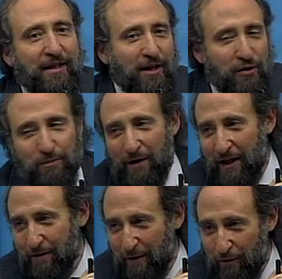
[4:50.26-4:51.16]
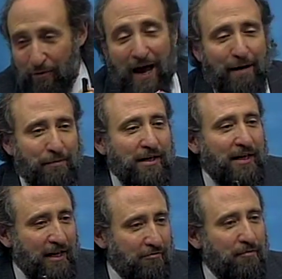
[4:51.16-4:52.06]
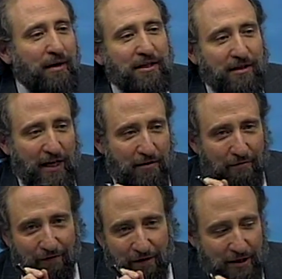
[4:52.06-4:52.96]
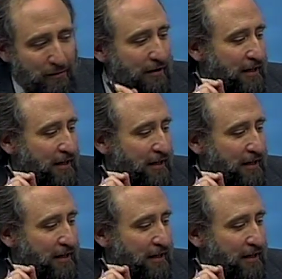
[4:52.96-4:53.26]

Those can be rapid, incremental, and reversible.